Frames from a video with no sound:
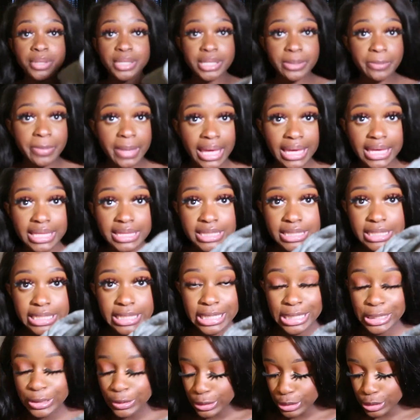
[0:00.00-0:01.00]
Put it back in the
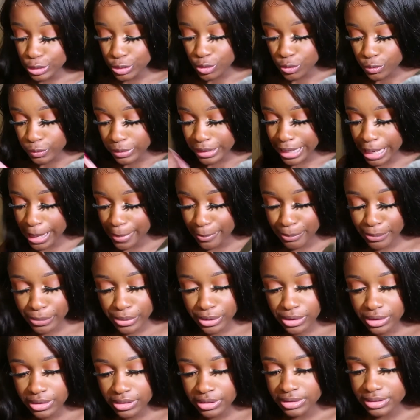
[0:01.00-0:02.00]
cute little
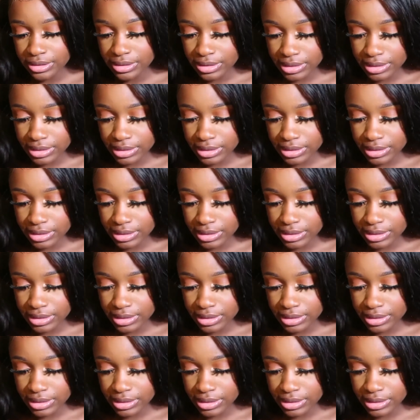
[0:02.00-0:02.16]
wrapper.